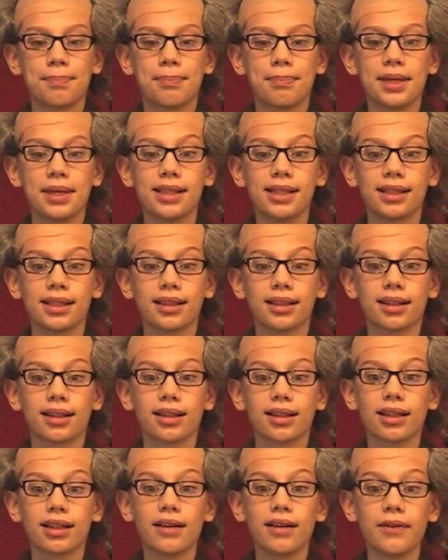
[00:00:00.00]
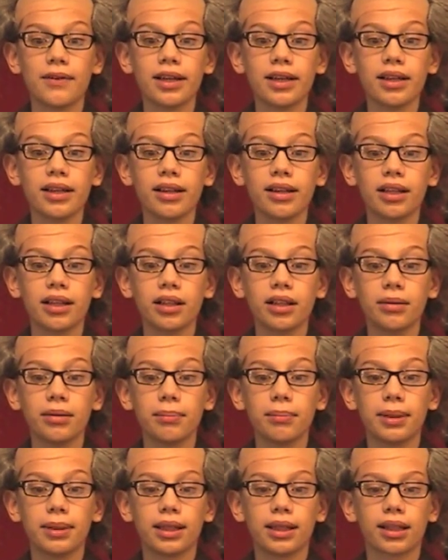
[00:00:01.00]
Beasts of
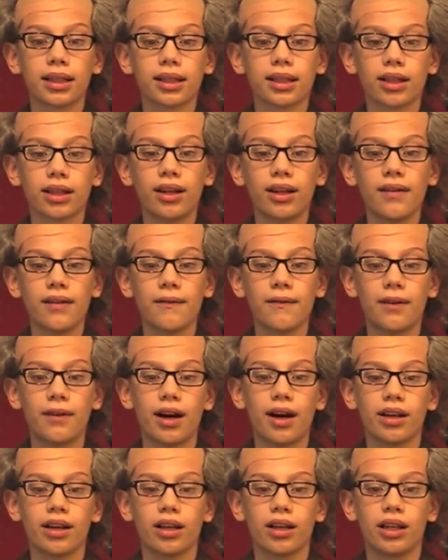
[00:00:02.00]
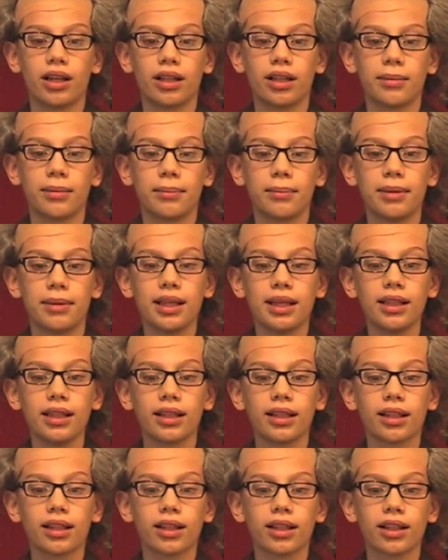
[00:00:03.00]
England, beasts of Ireland,
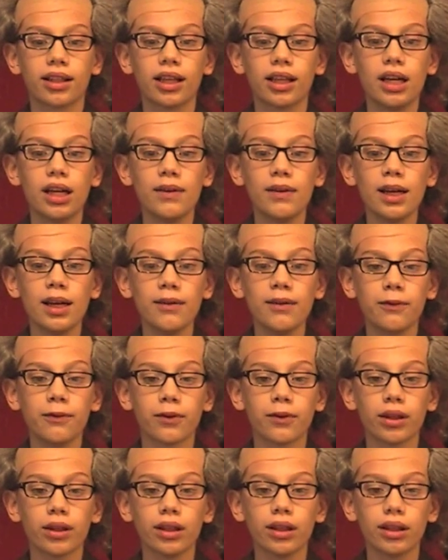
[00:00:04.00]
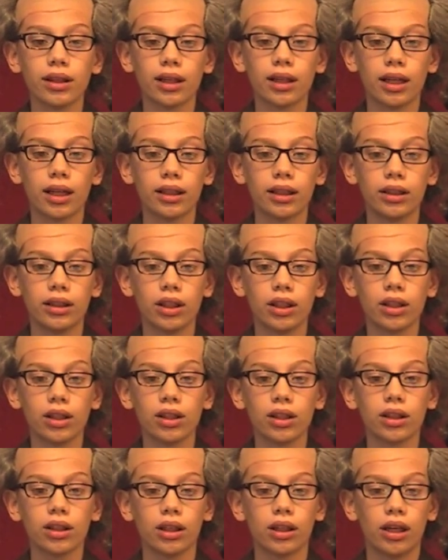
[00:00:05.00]
beasts of every
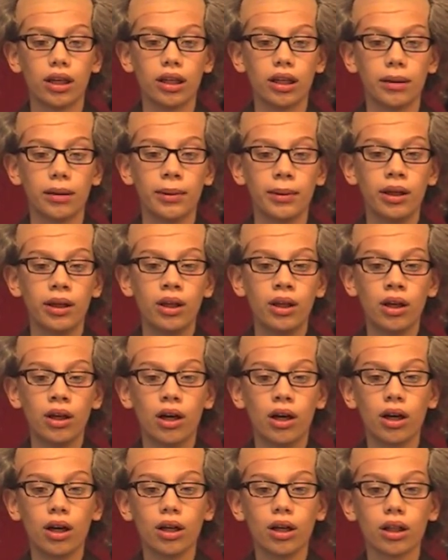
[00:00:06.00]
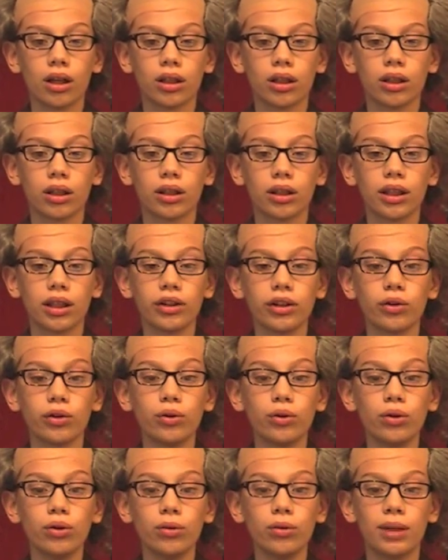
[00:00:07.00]
London clime, hearken
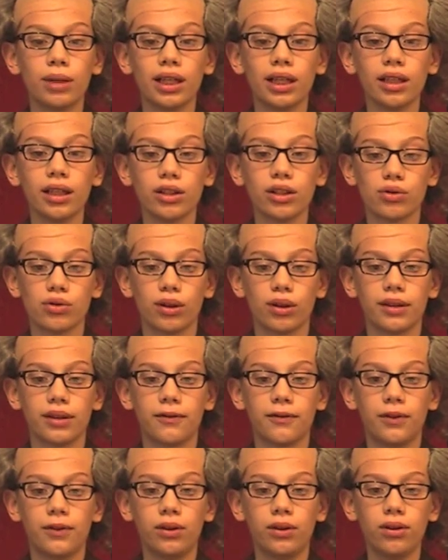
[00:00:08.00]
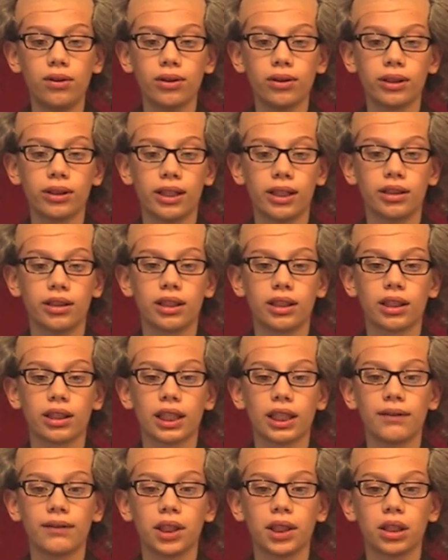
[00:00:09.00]
to my joyful
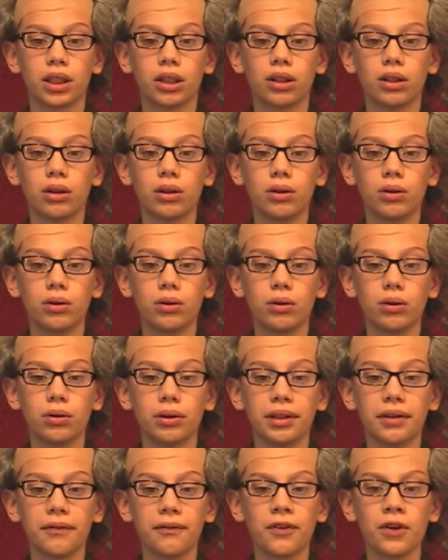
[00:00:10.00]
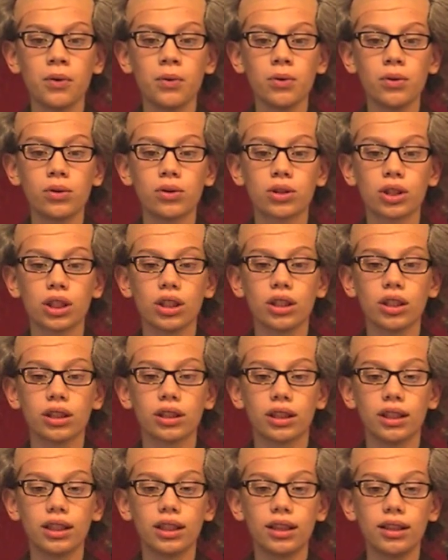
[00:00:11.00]
tidings of the golden future
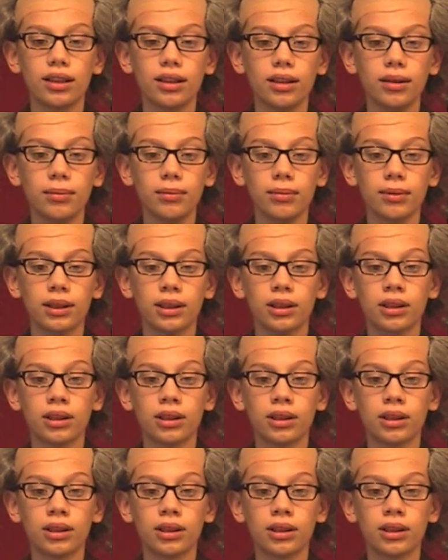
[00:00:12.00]
time.